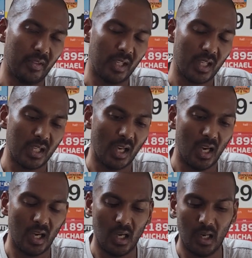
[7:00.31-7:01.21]
The
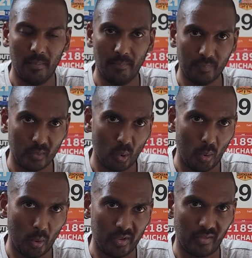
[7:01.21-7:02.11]

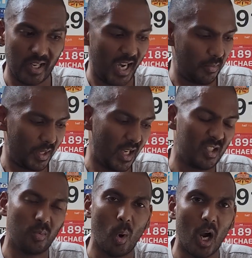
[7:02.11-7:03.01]
Huawei Watch 3 had me
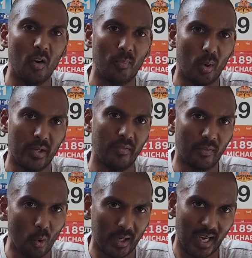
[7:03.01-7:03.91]
at
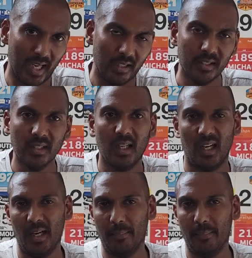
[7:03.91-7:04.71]
12.4k.